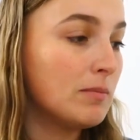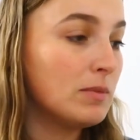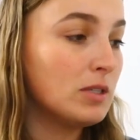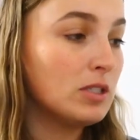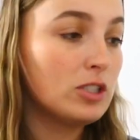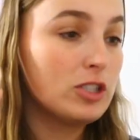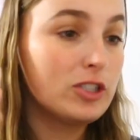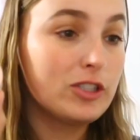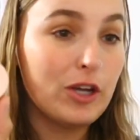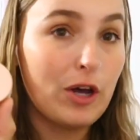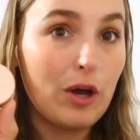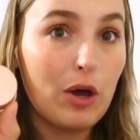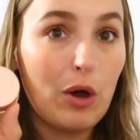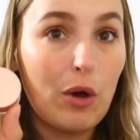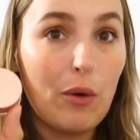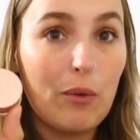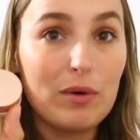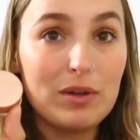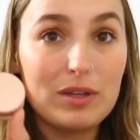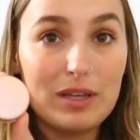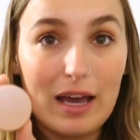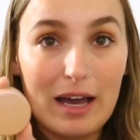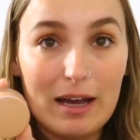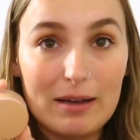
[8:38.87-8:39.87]

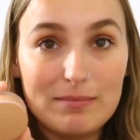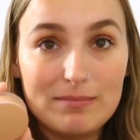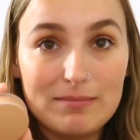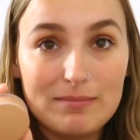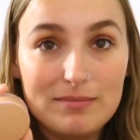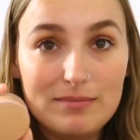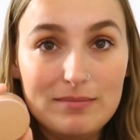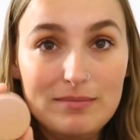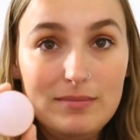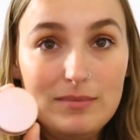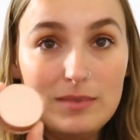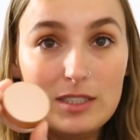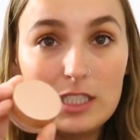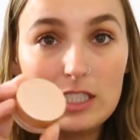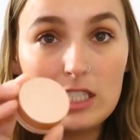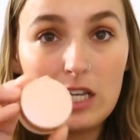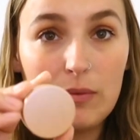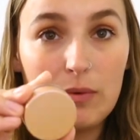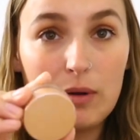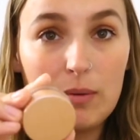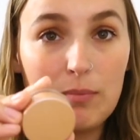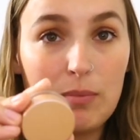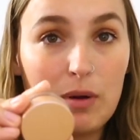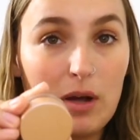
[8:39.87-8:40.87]
So yeah.
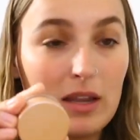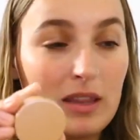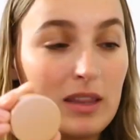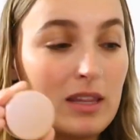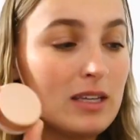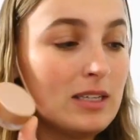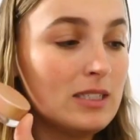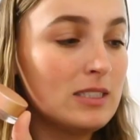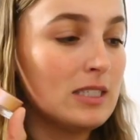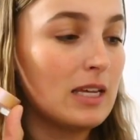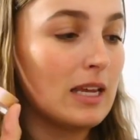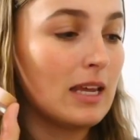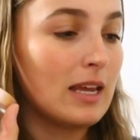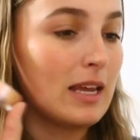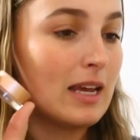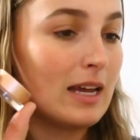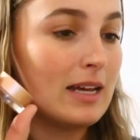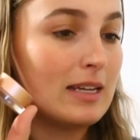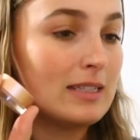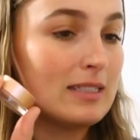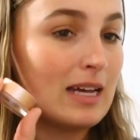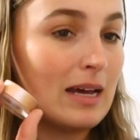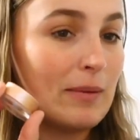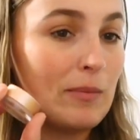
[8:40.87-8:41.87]
Someone bought this
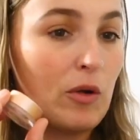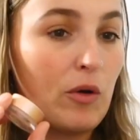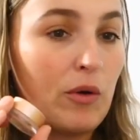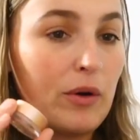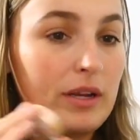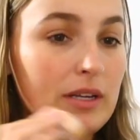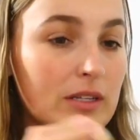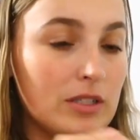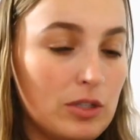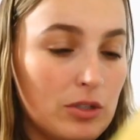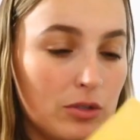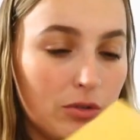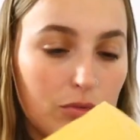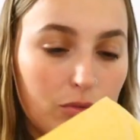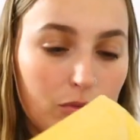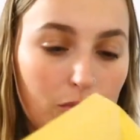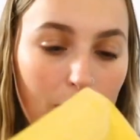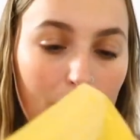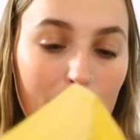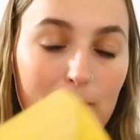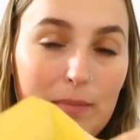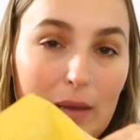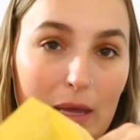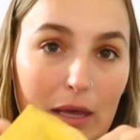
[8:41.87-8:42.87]
and I'm going
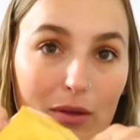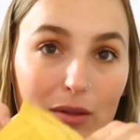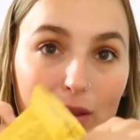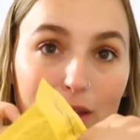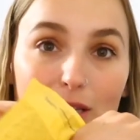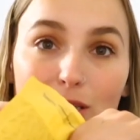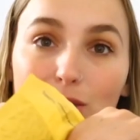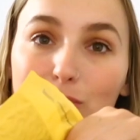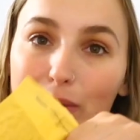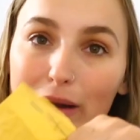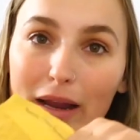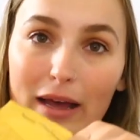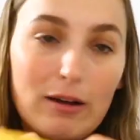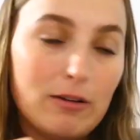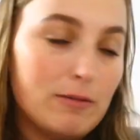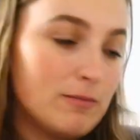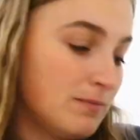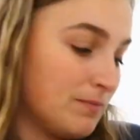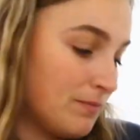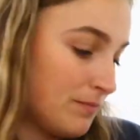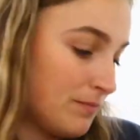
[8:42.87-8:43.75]
to mail this one out.